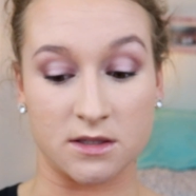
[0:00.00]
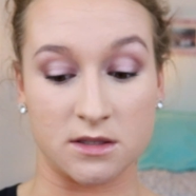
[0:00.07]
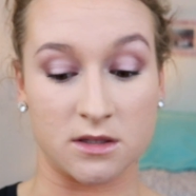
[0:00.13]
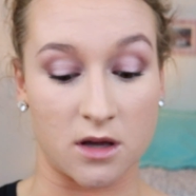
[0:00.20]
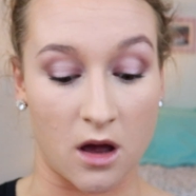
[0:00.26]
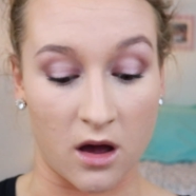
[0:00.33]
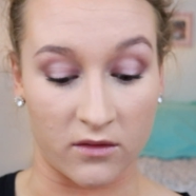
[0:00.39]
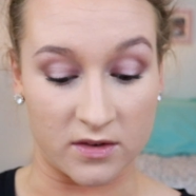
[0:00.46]
is
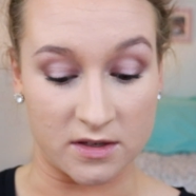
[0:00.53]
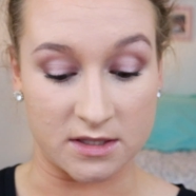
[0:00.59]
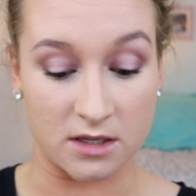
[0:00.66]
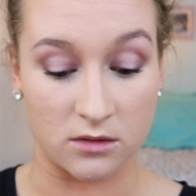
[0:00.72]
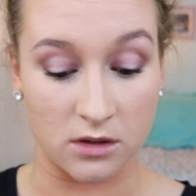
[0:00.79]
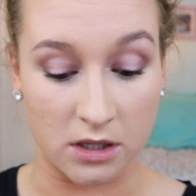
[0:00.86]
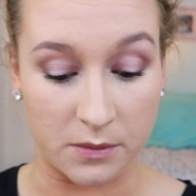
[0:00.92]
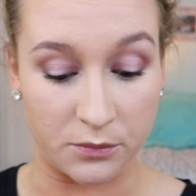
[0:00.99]
obviously
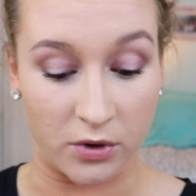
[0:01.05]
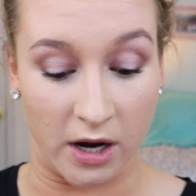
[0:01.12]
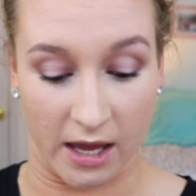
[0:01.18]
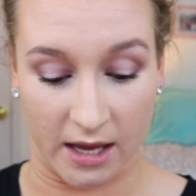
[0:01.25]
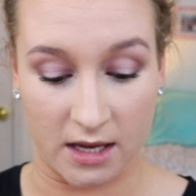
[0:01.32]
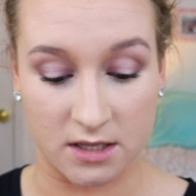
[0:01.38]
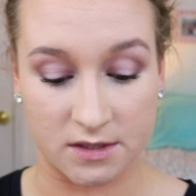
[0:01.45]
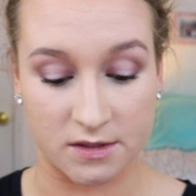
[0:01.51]
really
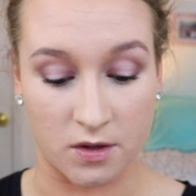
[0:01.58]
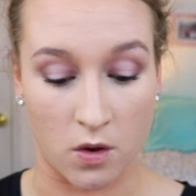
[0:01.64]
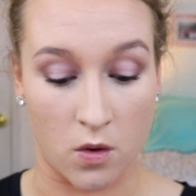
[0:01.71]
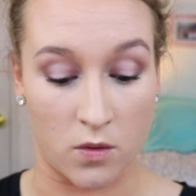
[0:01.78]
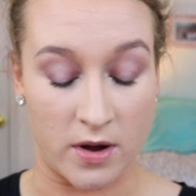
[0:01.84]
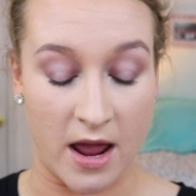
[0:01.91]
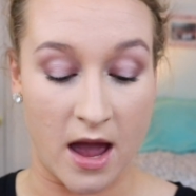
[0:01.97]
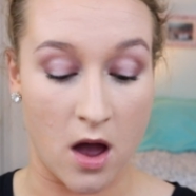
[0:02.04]
bright.
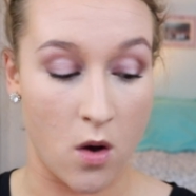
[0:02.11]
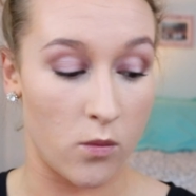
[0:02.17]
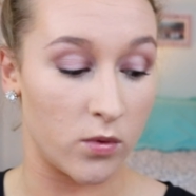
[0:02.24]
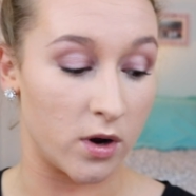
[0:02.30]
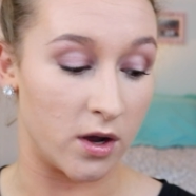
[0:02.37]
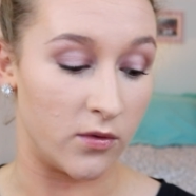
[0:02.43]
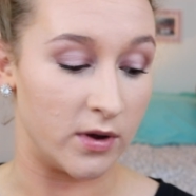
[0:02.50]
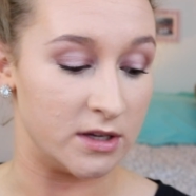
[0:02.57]
So now
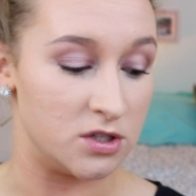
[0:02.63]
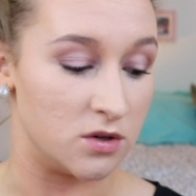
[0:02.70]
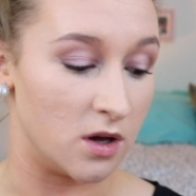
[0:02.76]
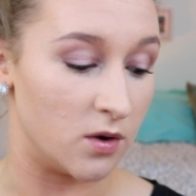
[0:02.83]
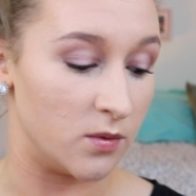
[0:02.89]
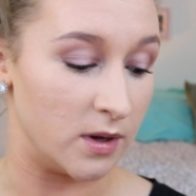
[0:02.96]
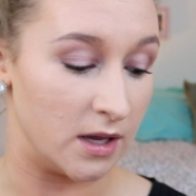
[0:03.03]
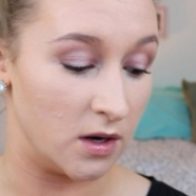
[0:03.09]
we're going to
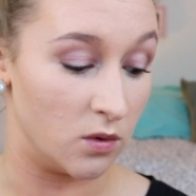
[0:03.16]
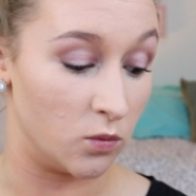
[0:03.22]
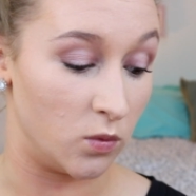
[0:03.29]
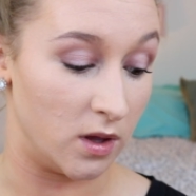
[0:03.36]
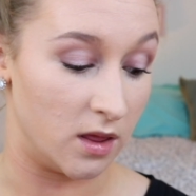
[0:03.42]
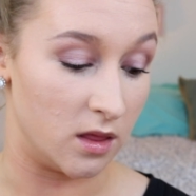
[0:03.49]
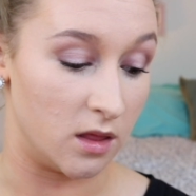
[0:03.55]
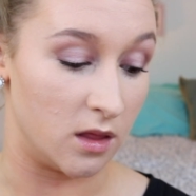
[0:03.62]
go in
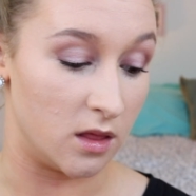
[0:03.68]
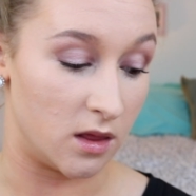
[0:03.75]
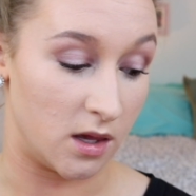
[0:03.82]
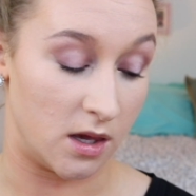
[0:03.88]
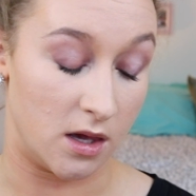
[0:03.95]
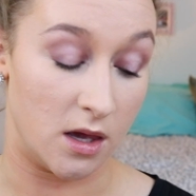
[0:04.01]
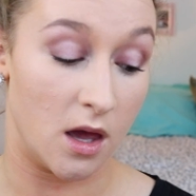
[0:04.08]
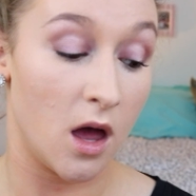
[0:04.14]
with
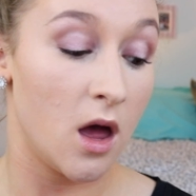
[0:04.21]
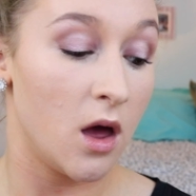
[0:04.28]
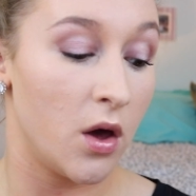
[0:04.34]
the